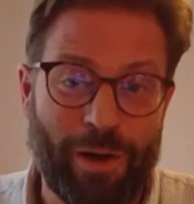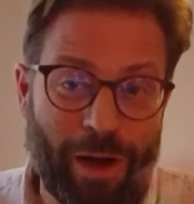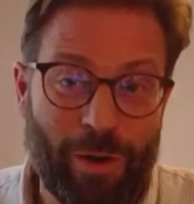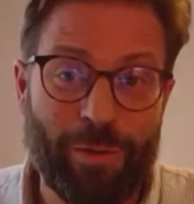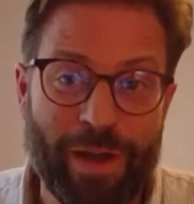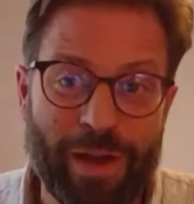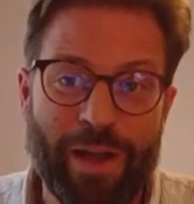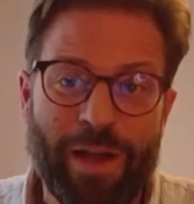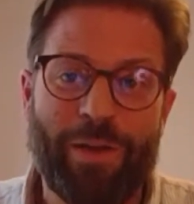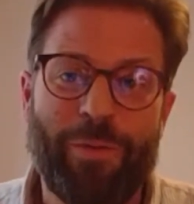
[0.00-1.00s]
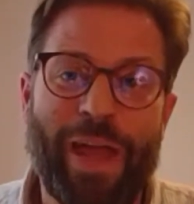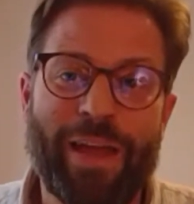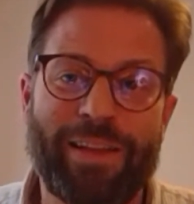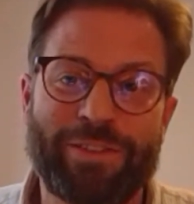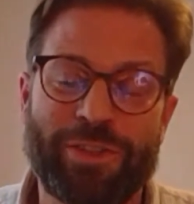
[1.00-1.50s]
how we
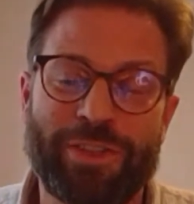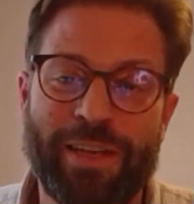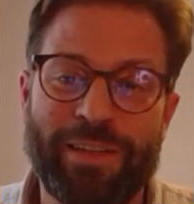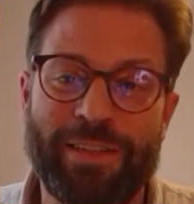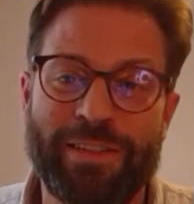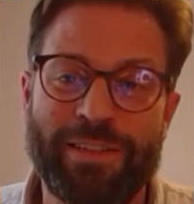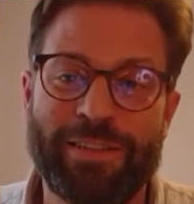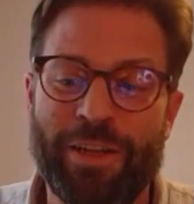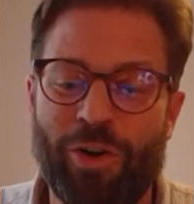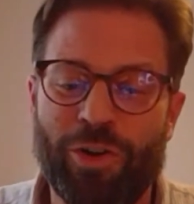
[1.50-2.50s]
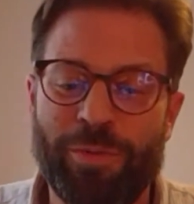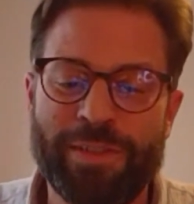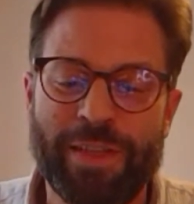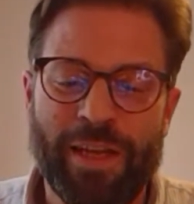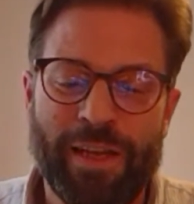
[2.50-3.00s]
react as societies and
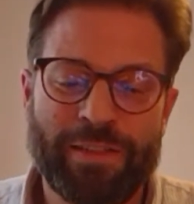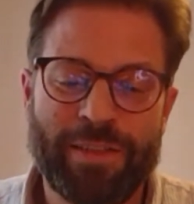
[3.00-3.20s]
economies. It's a